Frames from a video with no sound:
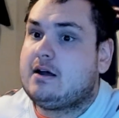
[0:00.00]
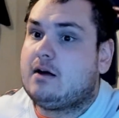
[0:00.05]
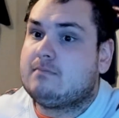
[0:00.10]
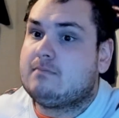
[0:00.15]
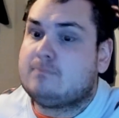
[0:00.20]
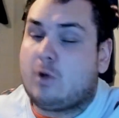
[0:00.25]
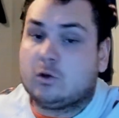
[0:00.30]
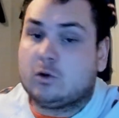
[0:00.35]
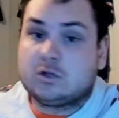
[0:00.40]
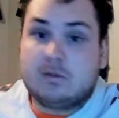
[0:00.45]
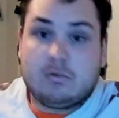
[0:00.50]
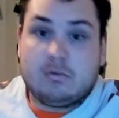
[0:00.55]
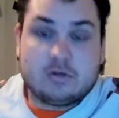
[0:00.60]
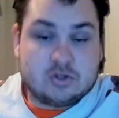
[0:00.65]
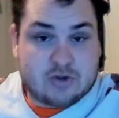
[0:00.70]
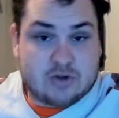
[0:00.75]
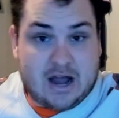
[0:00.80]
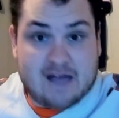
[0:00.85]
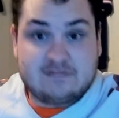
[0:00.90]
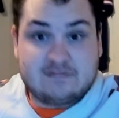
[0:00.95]
multiple
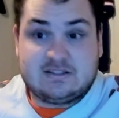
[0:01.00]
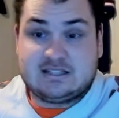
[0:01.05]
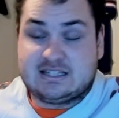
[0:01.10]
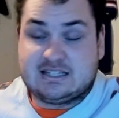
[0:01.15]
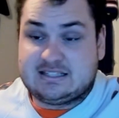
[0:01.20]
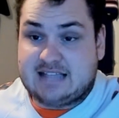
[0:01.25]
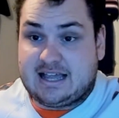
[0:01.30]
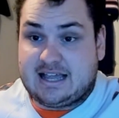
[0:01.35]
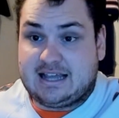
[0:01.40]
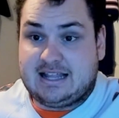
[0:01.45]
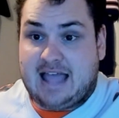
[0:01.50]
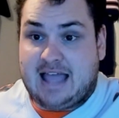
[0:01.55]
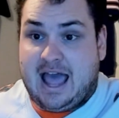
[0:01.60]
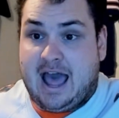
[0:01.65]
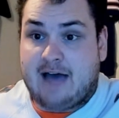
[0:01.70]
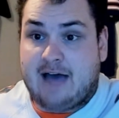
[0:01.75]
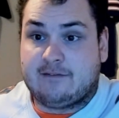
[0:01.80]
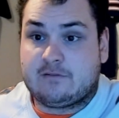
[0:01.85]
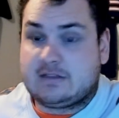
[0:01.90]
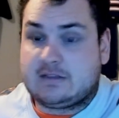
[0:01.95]
drives in the second
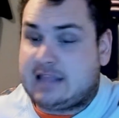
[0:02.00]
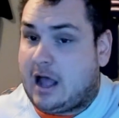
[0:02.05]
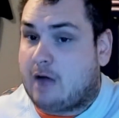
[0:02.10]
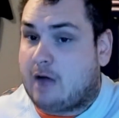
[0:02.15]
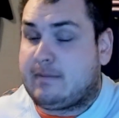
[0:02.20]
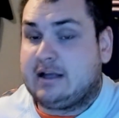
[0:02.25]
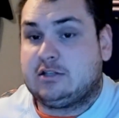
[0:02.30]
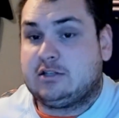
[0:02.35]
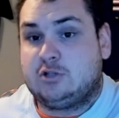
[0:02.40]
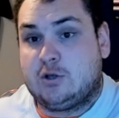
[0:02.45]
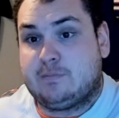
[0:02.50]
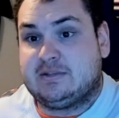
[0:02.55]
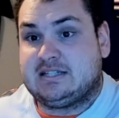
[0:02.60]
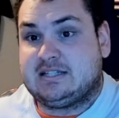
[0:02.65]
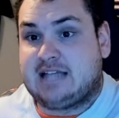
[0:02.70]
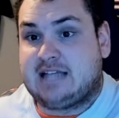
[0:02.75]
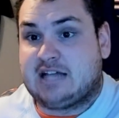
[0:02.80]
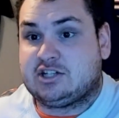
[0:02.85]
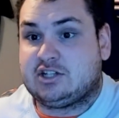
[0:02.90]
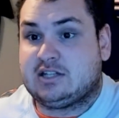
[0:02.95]
half, down by 2
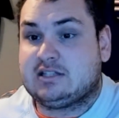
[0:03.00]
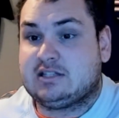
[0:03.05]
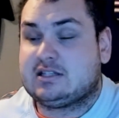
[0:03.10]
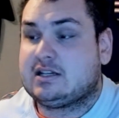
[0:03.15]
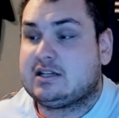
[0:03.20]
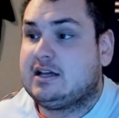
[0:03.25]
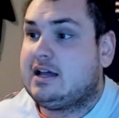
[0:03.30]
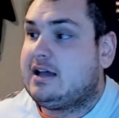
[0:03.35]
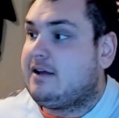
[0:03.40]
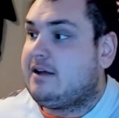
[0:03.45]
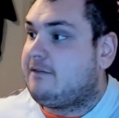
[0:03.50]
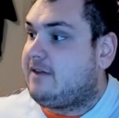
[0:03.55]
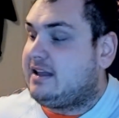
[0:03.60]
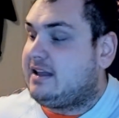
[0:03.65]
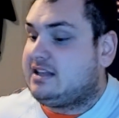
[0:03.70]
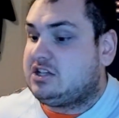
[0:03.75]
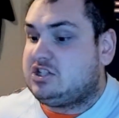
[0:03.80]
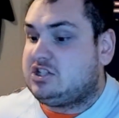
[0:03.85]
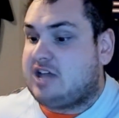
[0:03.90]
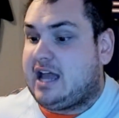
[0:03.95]
possessions,
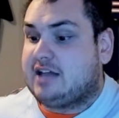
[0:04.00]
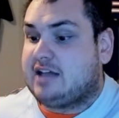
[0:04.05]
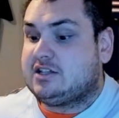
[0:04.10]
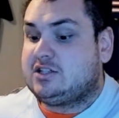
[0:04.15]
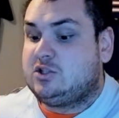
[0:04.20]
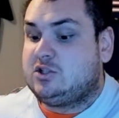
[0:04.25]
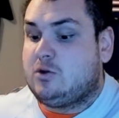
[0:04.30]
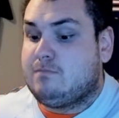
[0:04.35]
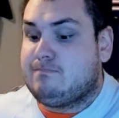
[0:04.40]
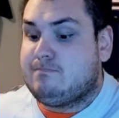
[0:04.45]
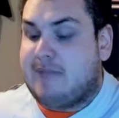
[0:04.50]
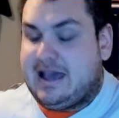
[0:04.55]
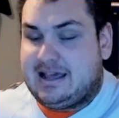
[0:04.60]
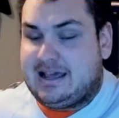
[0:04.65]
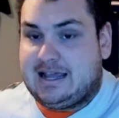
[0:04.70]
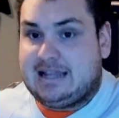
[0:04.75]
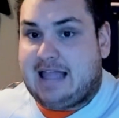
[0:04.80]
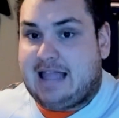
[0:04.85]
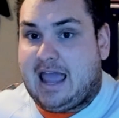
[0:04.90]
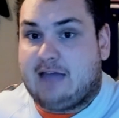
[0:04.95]
and the chance to
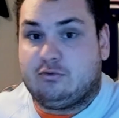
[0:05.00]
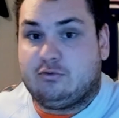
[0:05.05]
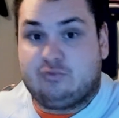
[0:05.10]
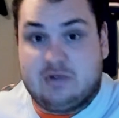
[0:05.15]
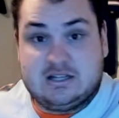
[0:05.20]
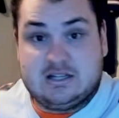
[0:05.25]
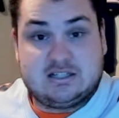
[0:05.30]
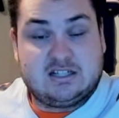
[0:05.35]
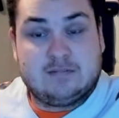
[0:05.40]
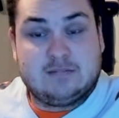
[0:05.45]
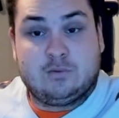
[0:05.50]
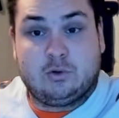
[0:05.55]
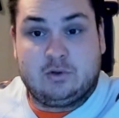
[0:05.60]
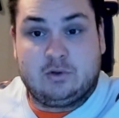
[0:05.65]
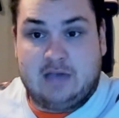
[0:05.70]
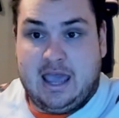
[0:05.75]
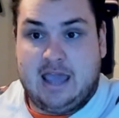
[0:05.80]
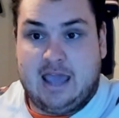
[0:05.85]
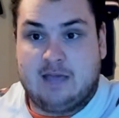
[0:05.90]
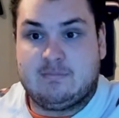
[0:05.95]
make it a reasonable
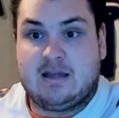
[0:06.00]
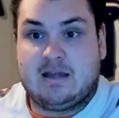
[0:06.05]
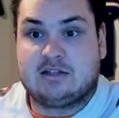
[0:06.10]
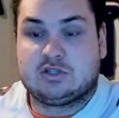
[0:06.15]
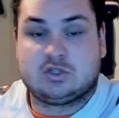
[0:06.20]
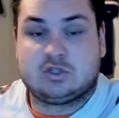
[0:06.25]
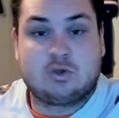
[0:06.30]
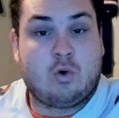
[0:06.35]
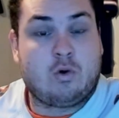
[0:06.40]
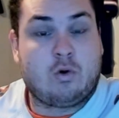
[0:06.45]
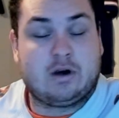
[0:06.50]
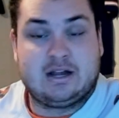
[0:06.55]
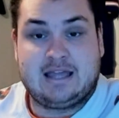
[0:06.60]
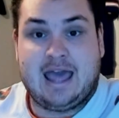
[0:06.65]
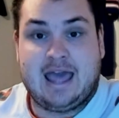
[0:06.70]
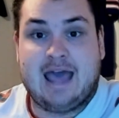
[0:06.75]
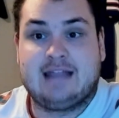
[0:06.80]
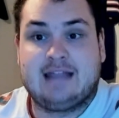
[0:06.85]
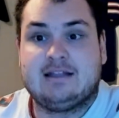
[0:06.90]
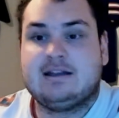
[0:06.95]
game and score
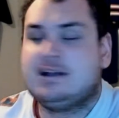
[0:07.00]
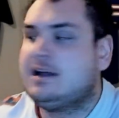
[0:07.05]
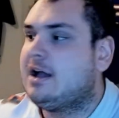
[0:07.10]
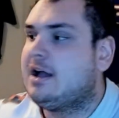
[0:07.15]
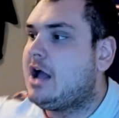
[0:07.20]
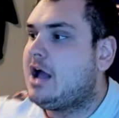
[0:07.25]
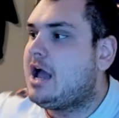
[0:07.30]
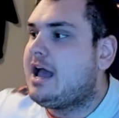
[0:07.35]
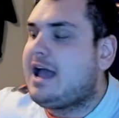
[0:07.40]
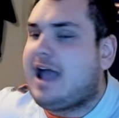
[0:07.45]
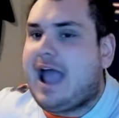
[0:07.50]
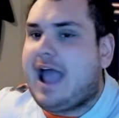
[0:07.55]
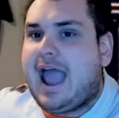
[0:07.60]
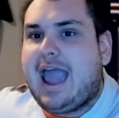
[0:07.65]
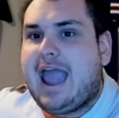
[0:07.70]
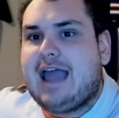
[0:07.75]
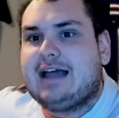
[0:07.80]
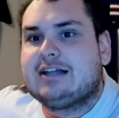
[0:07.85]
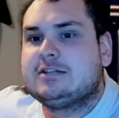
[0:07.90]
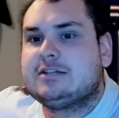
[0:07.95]
again.
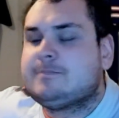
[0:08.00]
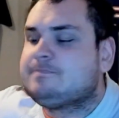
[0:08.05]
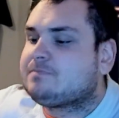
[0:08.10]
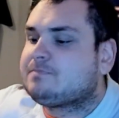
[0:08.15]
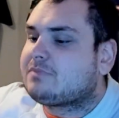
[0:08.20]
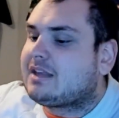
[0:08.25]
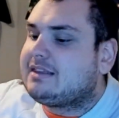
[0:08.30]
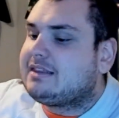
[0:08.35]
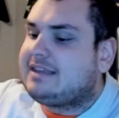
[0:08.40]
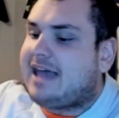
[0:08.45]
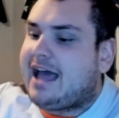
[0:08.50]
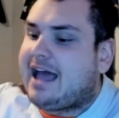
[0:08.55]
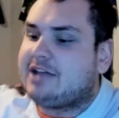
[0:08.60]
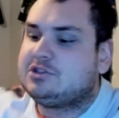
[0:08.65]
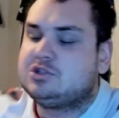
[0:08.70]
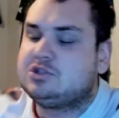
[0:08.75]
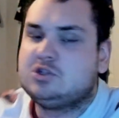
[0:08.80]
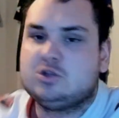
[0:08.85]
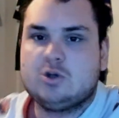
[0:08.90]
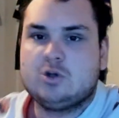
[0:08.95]
And they
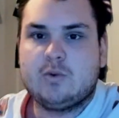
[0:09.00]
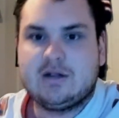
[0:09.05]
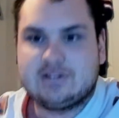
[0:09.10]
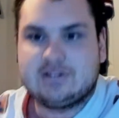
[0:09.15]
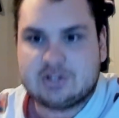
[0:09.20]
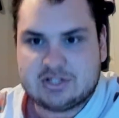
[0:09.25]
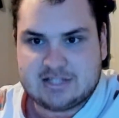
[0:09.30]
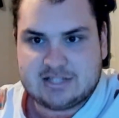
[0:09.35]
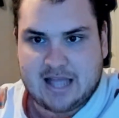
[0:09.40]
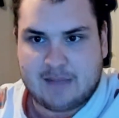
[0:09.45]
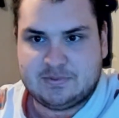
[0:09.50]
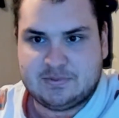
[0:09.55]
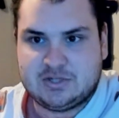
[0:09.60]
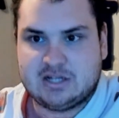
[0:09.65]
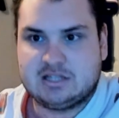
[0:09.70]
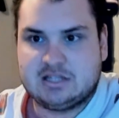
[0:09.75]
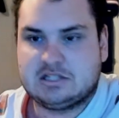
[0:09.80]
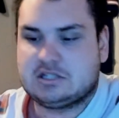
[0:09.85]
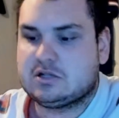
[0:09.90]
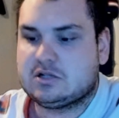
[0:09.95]
had 2
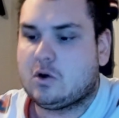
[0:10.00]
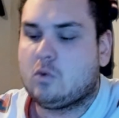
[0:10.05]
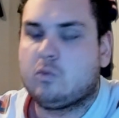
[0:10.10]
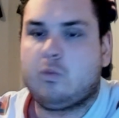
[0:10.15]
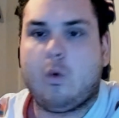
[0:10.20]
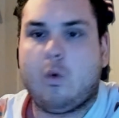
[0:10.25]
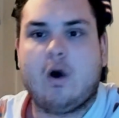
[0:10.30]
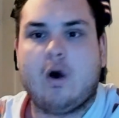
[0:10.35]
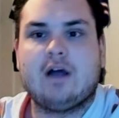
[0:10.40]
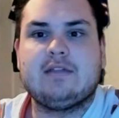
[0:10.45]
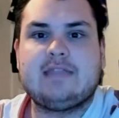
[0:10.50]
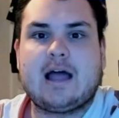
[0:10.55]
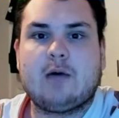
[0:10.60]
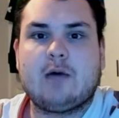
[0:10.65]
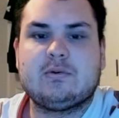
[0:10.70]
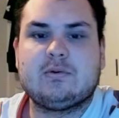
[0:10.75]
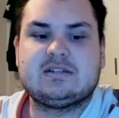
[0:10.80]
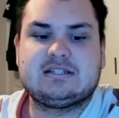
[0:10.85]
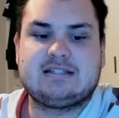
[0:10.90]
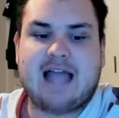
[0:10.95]
interceptions, one that
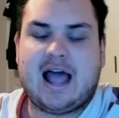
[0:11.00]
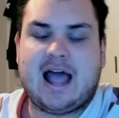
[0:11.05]
was